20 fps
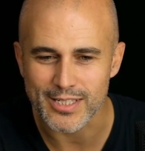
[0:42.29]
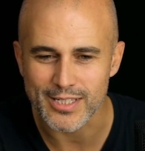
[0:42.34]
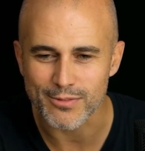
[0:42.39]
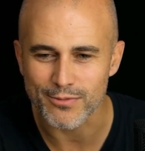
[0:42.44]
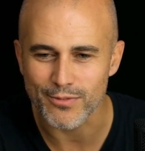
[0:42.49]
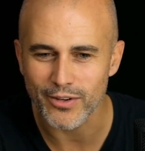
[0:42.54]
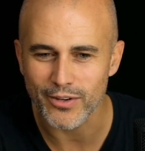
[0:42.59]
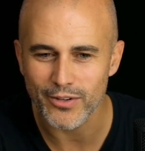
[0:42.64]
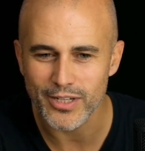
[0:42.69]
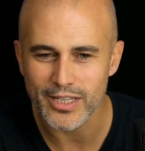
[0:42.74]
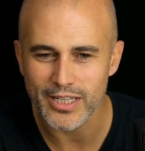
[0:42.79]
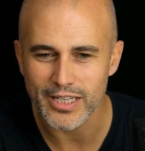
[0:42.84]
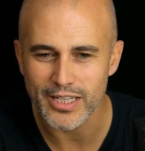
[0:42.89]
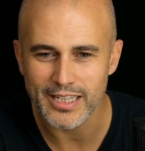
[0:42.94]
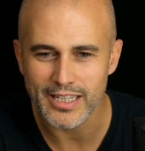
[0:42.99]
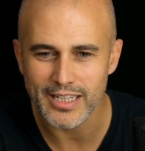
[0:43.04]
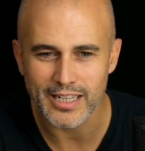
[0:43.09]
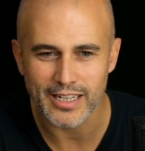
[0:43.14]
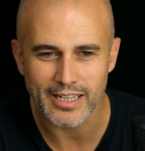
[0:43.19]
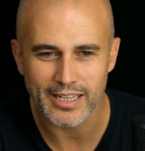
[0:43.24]
It's
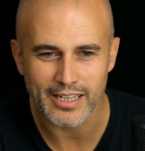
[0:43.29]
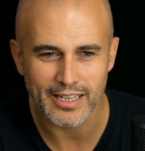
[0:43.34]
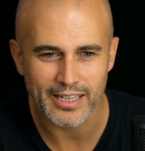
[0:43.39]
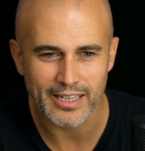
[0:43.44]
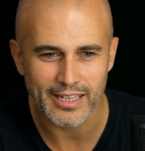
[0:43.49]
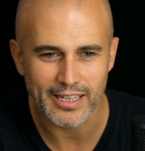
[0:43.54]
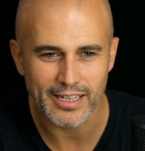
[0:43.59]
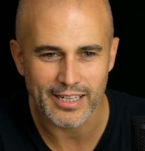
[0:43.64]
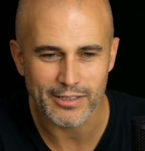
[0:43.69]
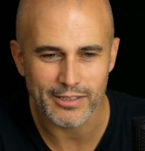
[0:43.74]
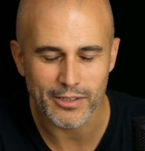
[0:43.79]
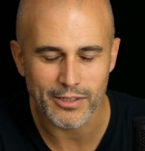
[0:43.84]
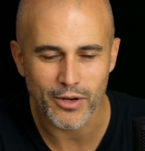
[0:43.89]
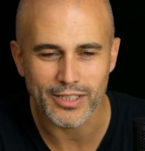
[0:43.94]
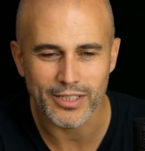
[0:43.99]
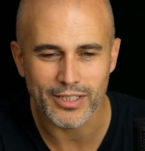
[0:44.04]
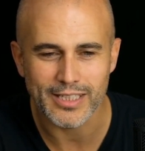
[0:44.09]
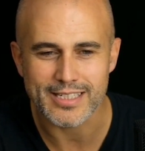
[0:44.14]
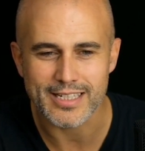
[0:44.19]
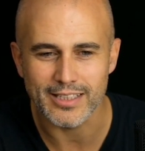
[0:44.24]
very,
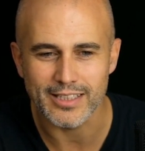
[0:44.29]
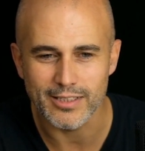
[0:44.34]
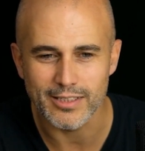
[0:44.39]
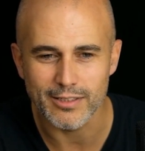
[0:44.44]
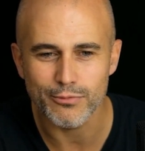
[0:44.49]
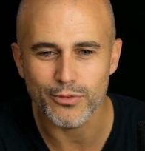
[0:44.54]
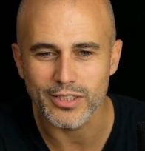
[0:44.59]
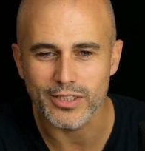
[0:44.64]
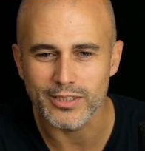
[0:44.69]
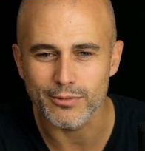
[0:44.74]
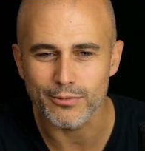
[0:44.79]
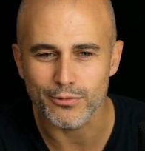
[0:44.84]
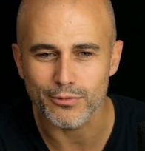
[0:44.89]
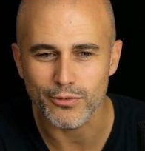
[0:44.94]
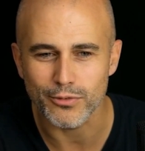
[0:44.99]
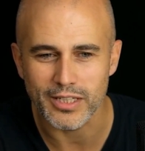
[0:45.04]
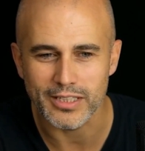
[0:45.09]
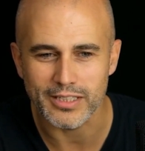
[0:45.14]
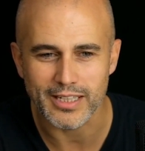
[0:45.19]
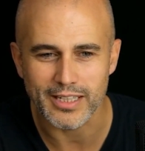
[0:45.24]
it has
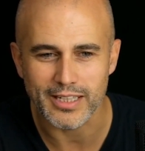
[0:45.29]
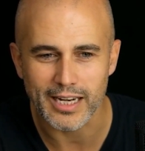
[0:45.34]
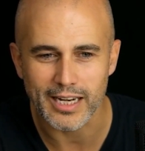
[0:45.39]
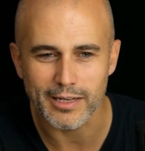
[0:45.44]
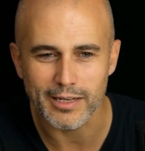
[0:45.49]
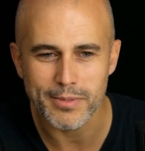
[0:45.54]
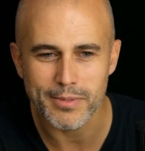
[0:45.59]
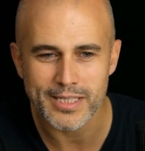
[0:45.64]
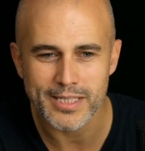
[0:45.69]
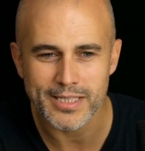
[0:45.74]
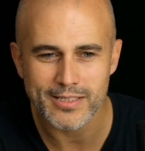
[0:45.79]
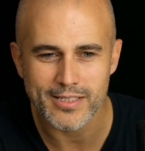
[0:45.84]
different elements.